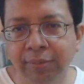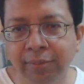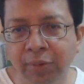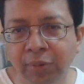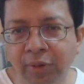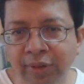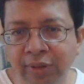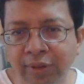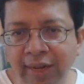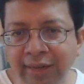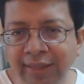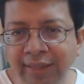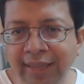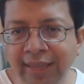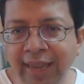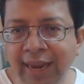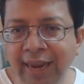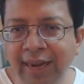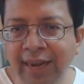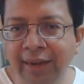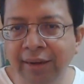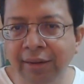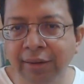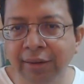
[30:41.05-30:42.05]
Because at the
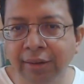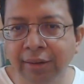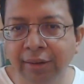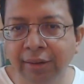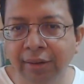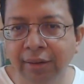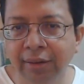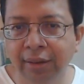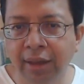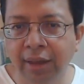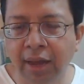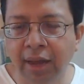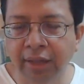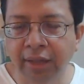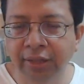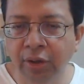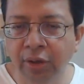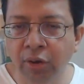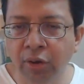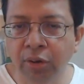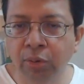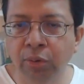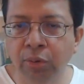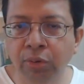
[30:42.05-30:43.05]
end, are
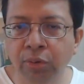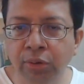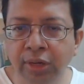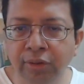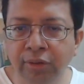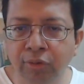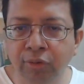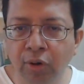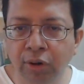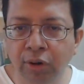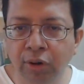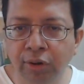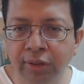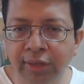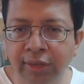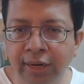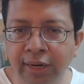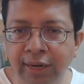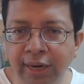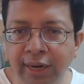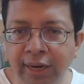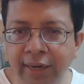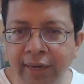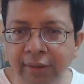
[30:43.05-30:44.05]
they all going to default on
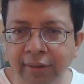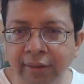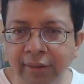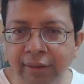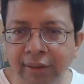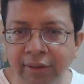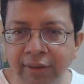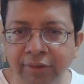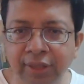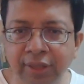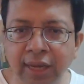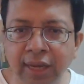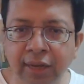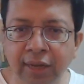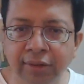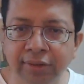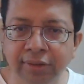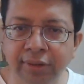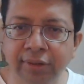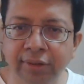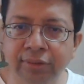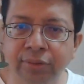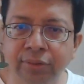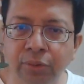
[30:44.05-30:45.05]
their debt? If the
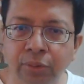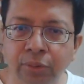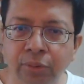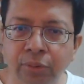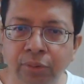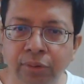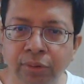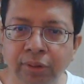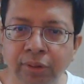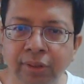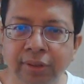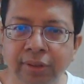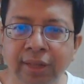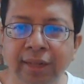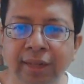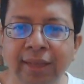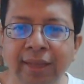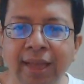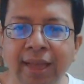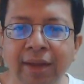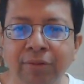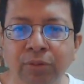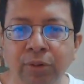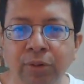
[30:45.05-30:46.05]
answer is no, then
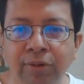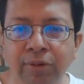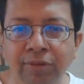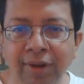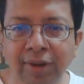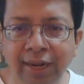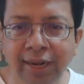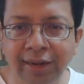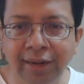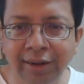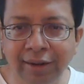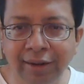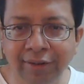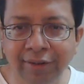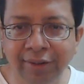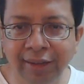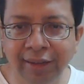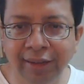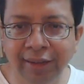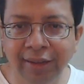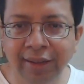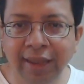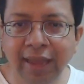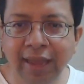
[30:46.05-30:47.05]
they have to inflate it
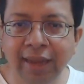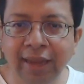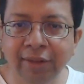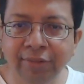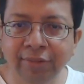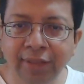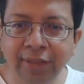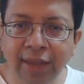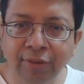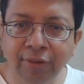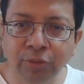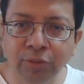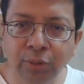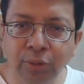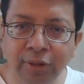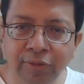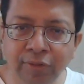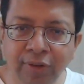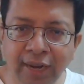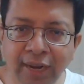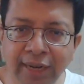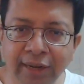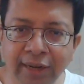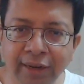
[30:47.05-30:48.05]
away. And if they have to
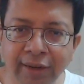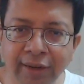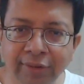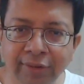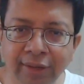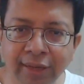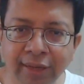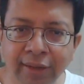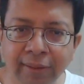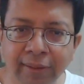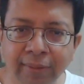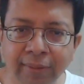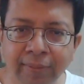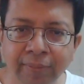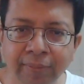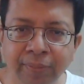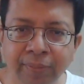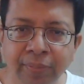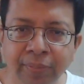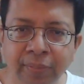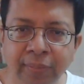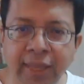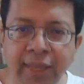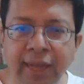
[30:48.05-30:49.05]
inflate it away,
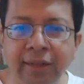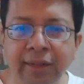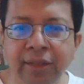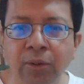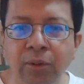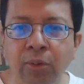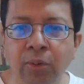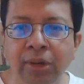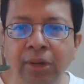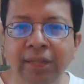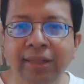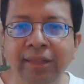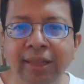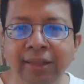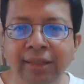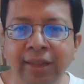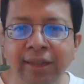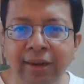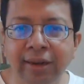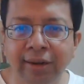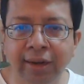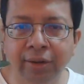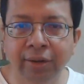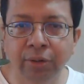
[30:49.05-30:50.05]
then the only thing
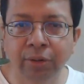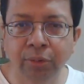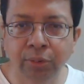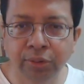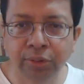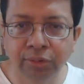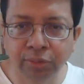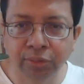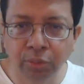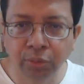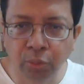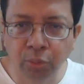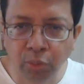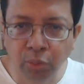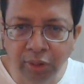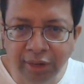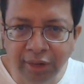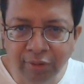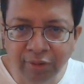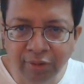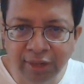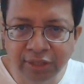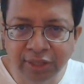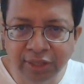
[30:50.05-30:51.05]
they're trying to do is cool
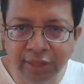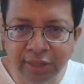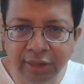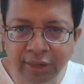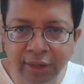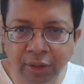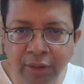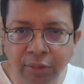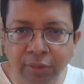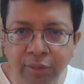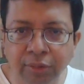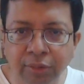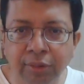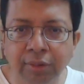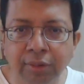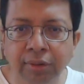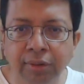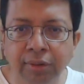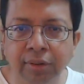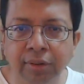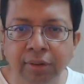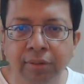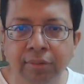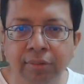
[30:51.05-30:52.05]
inflation down
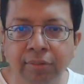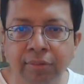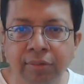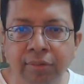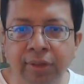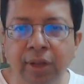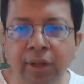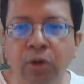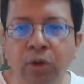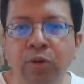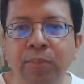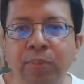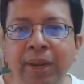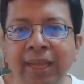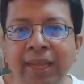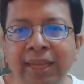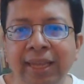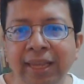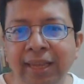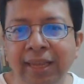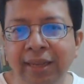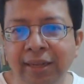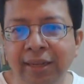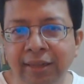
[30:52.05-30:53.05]
without
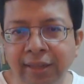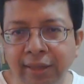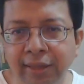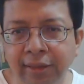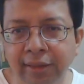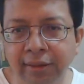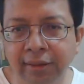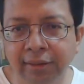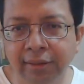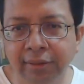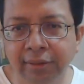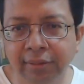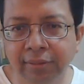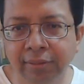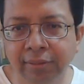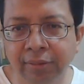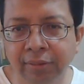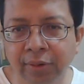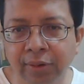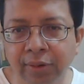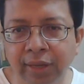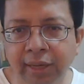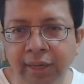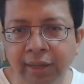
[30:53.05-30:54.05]
breaking anything,
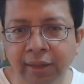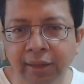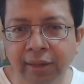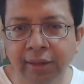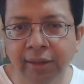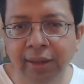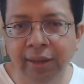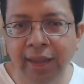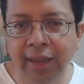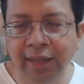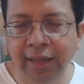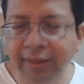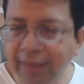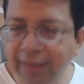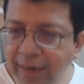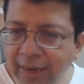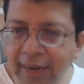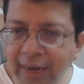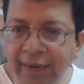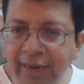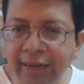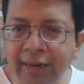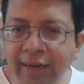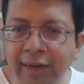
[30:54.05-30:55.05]
okay, and then
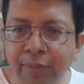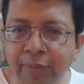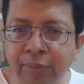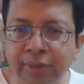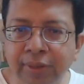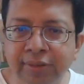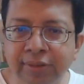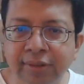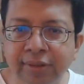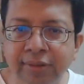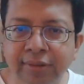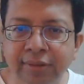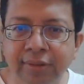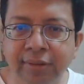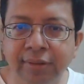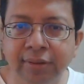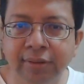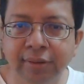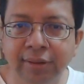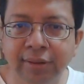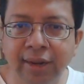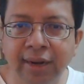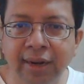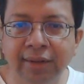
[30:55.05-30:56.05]
letting it persist
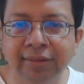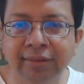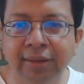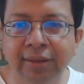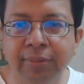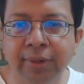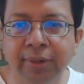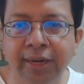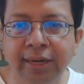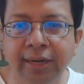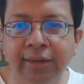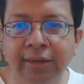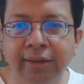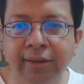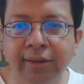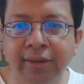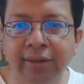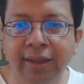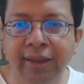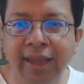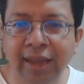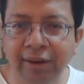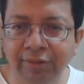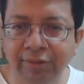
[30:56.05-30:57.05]
at some rate.
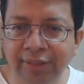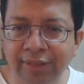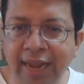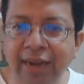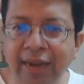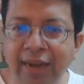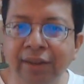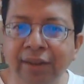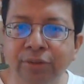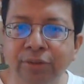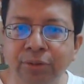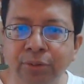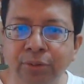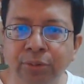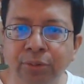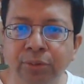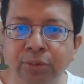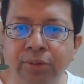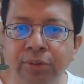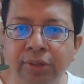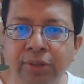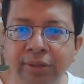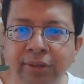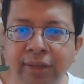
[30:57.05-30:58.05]
And if that is
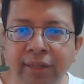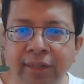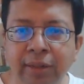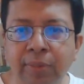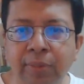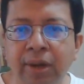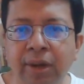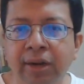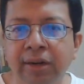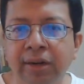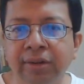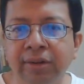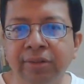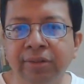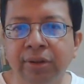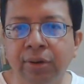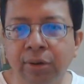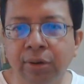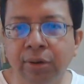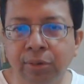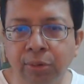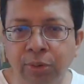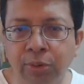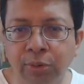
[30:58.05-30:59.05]
true, then the markets are
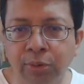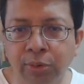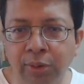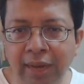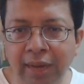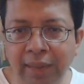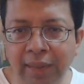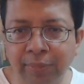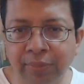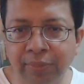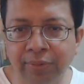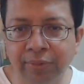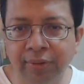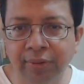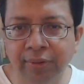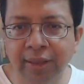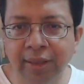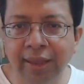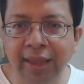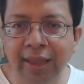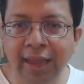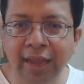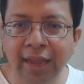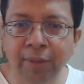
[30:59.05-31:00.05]
not going to collapse.
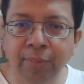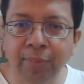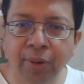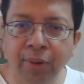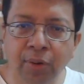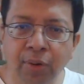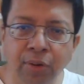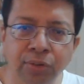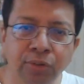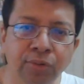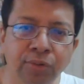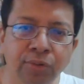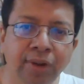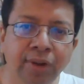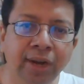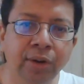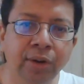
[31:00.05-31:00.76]
And because you had